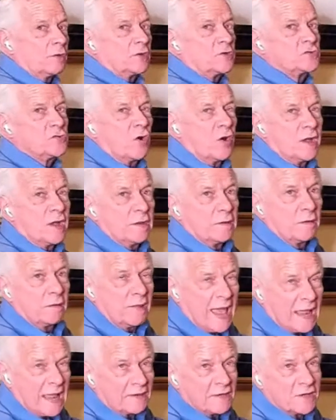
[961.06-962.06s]
to joy and
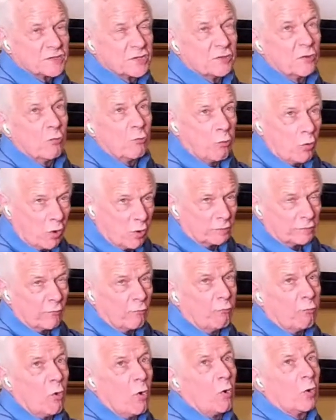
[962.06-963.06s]
gladness in a world
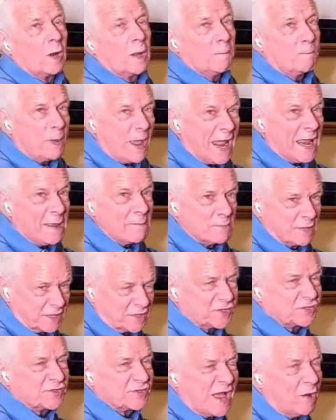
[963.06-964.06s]
of war and pain, but
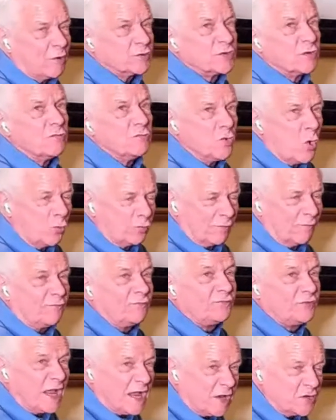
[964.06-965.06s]
it sounds a note
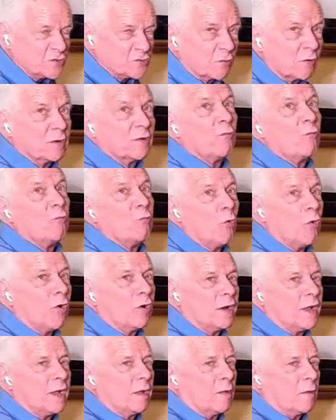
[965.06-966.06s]
of danger and a
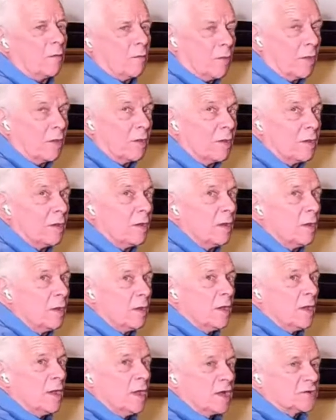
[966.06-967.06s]
warning.
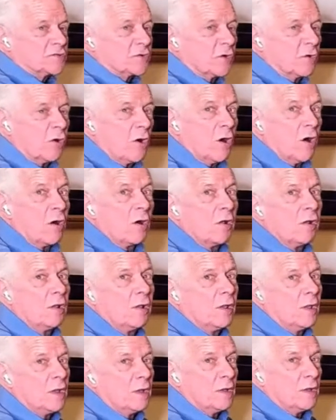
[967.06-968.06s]
It's a call
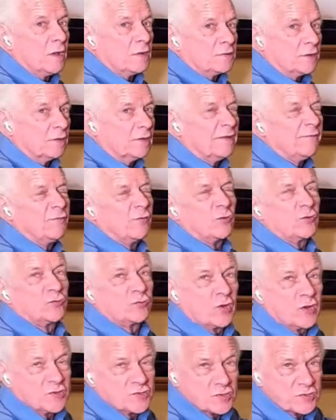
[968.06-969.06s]
to leave your
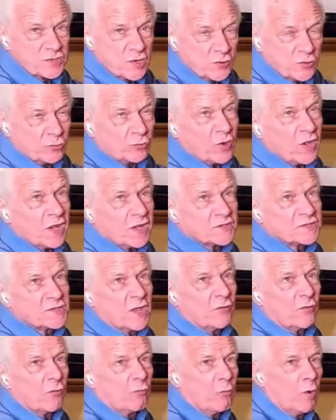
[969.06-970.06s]
treasures and trinkets on
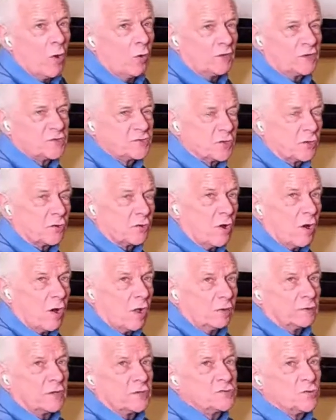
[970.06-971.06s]
the road. It's a call
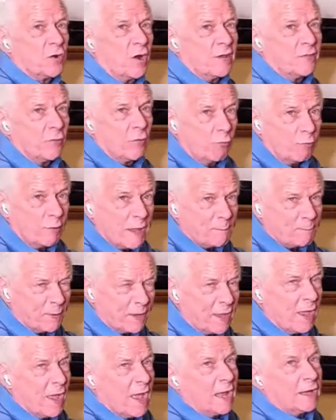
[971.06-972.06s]
to join the weeping
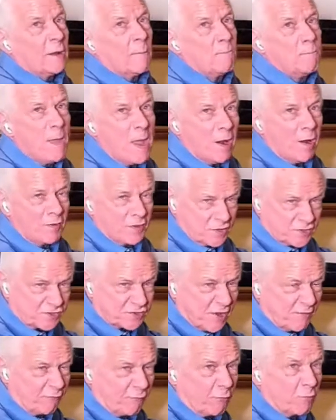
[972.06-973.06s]
and to bear the
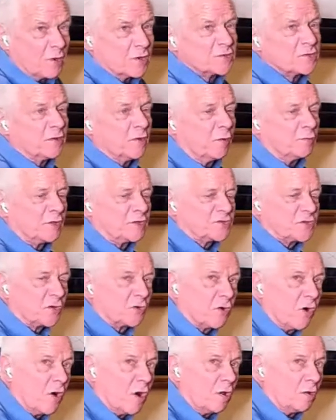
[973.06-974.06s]
sufferer's load. It's a
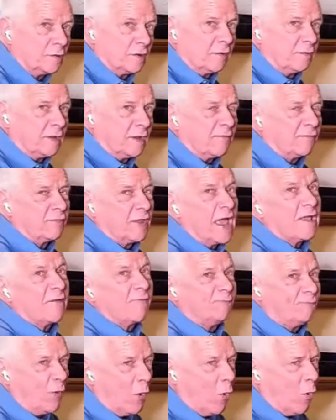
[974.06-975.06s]
call to live like
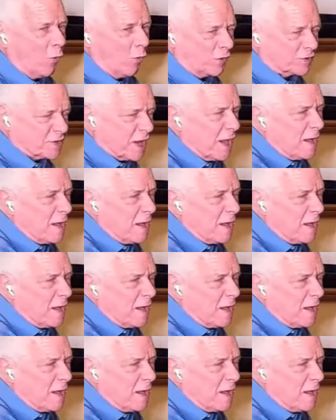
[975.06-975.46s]
fools